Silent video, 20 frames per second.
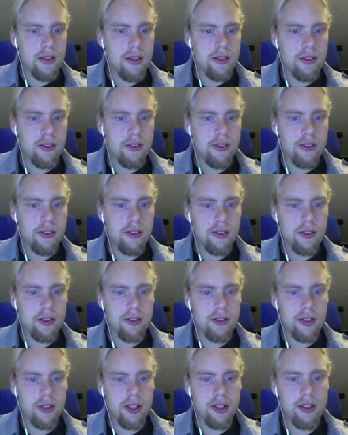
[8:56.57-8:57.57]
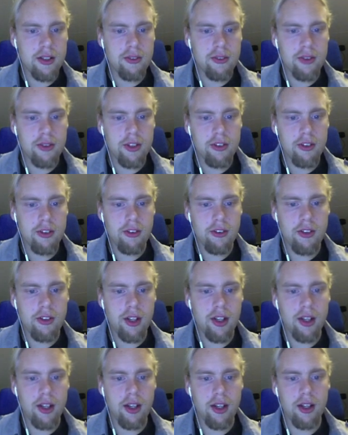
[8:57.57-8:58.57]
So here we're just
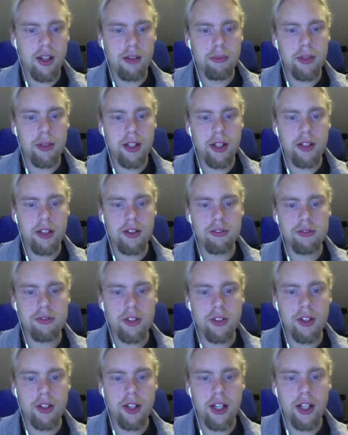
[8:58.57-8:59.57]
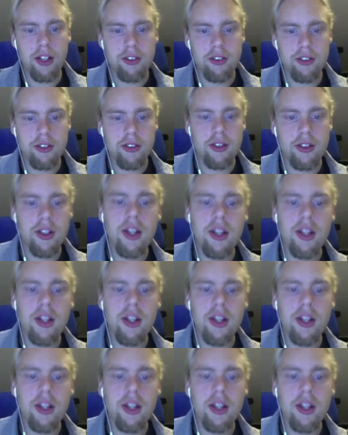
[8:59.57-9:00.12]
saying player run action.